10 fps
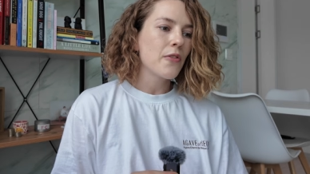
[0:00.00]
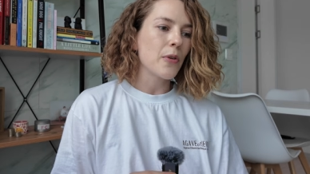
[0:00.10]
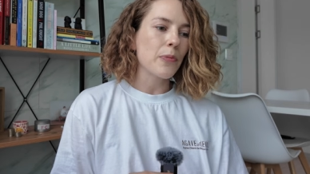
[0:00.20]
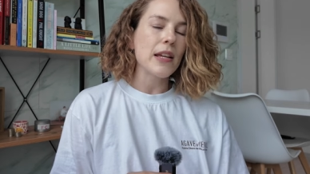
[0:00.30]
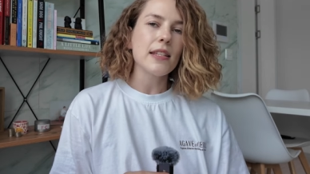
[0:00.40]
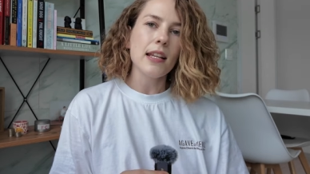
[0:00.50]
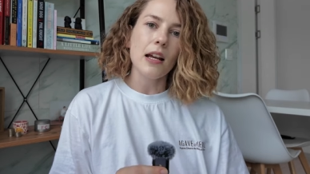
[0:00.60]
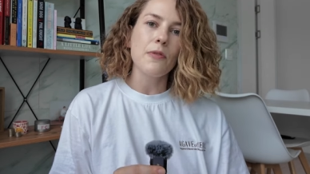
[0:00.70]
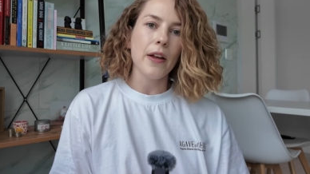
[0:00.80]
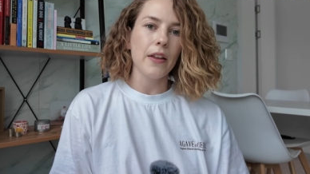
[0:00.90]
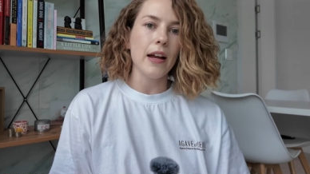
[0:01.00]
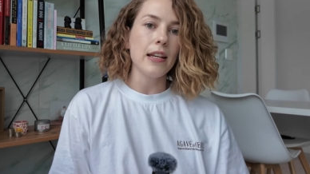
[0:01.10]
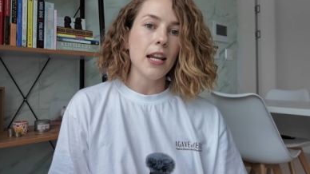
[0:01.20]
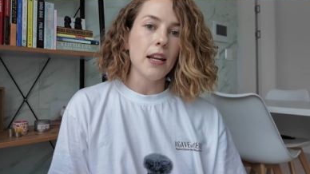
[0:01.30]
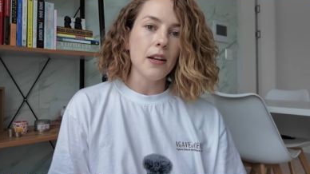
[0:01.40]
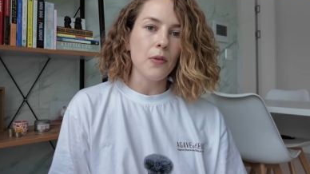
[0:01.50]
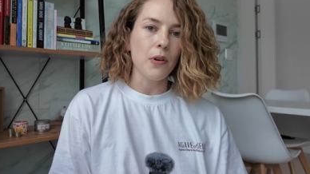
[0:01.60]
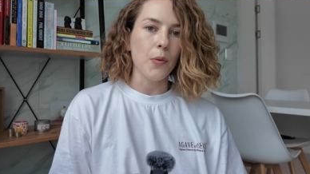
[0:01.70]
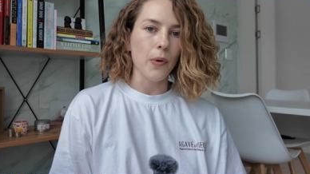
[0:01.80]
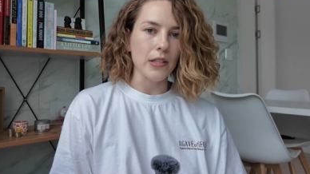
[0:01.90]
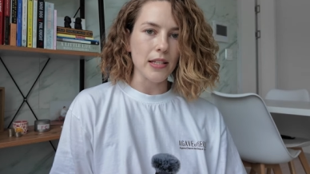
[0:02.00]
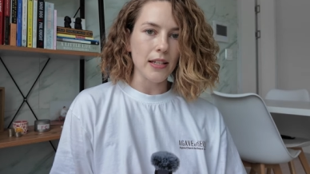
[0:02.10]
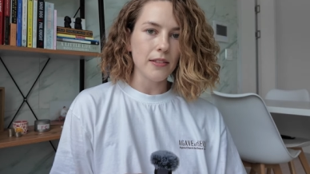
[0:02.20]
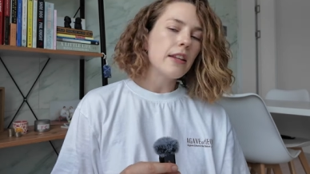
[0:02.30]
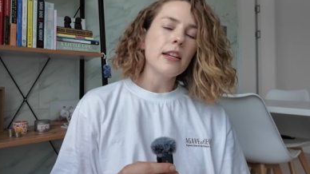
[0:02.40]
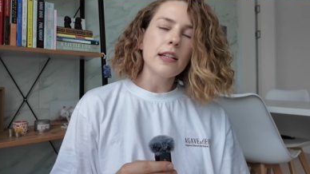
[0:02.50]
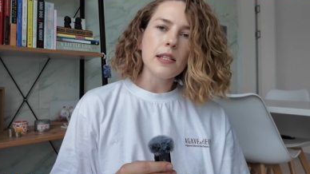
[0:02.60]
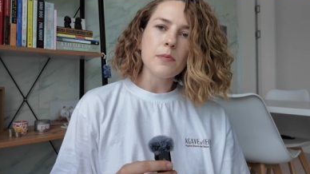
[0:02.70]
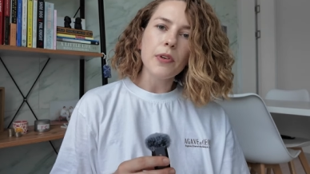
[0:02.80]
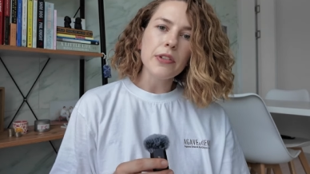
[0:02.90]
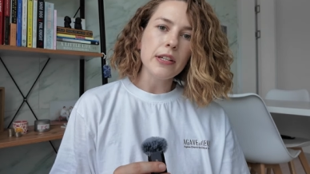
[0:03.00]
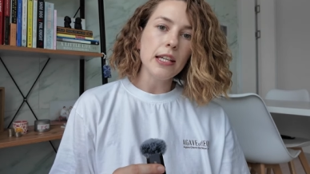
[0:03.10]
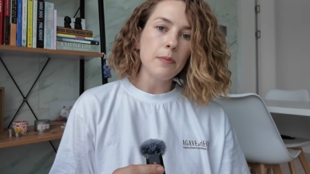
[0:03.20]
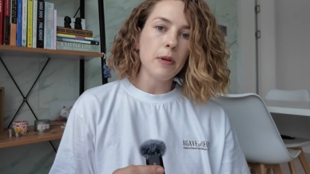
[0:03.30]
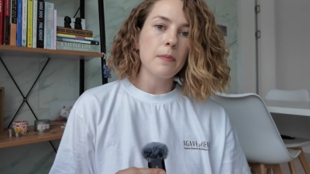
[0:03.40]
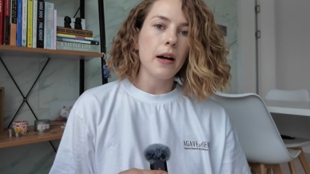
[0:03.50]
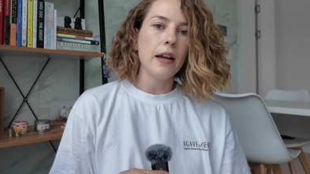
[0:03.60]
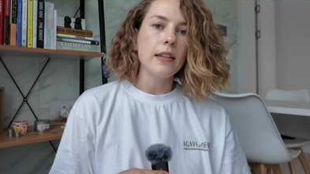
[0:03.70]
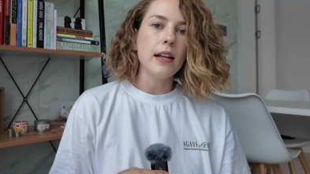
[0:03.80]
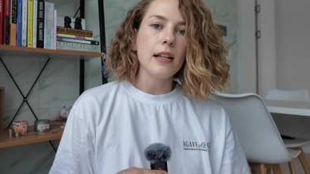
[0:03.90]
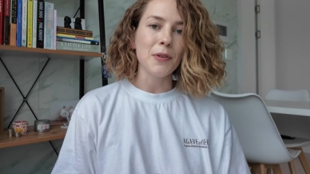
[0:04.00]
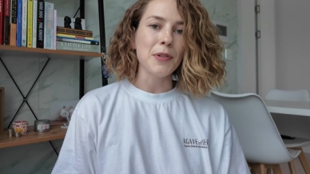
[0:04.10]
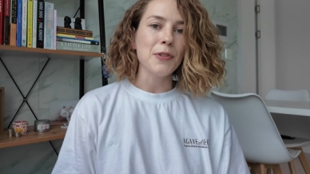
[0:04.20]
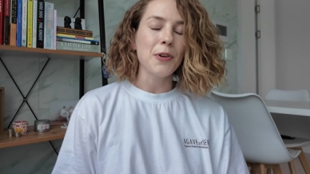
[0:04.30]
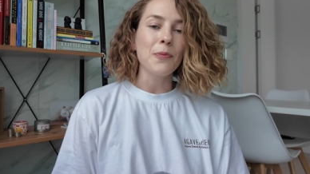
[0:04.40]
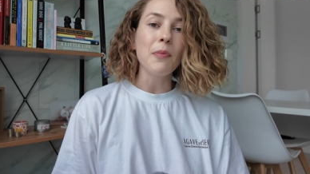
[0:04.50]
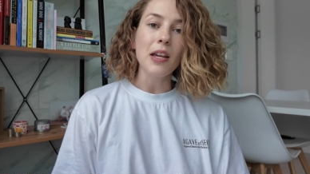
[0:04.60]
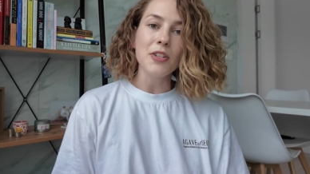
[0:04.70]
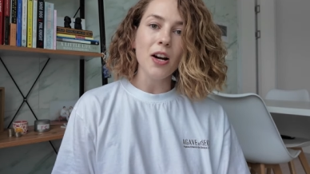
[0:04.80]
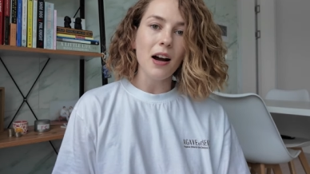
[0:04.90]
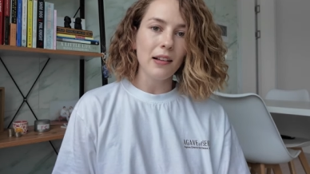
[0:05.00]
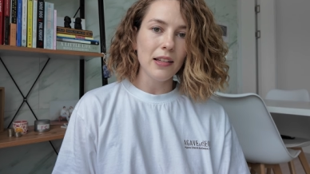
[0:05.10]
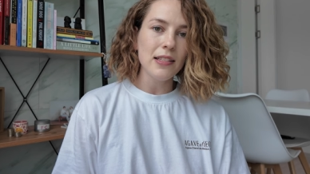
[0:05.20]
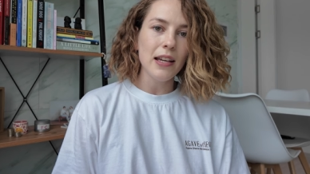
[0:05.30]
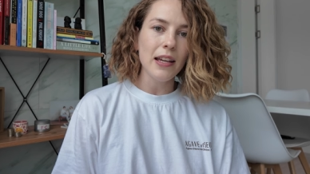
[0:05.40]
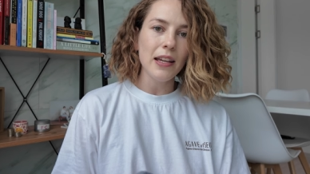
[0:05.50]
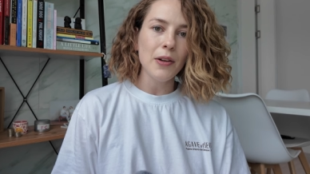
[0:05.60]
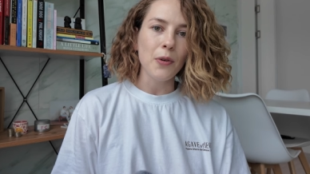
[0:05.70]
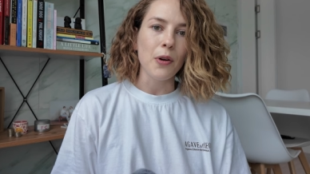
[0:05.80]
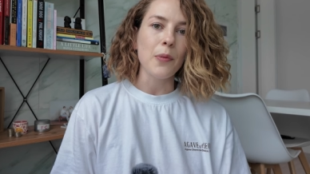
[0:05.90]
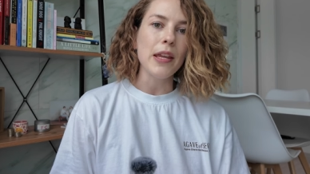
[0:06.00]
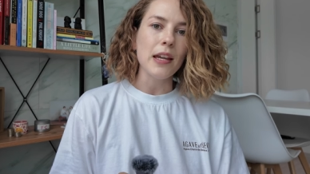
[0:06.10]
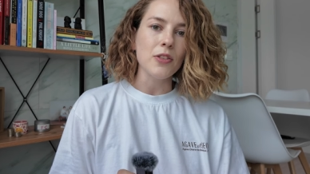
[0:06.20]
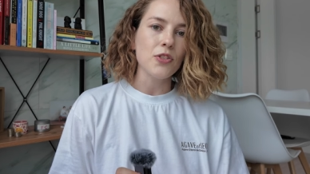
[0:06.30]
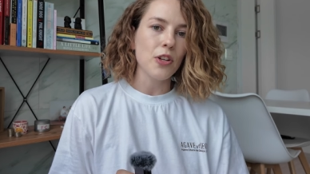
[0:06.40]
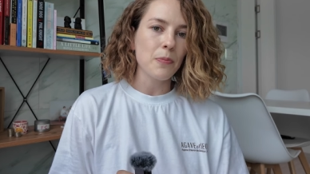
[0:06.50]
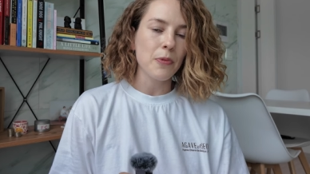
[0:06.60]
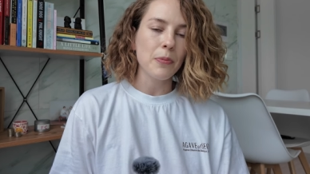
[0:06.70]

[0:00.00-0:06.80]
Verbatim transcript: from things that I felt I needed or wanted. I think it's important to keep in mind that there was no major holiday or weekend trip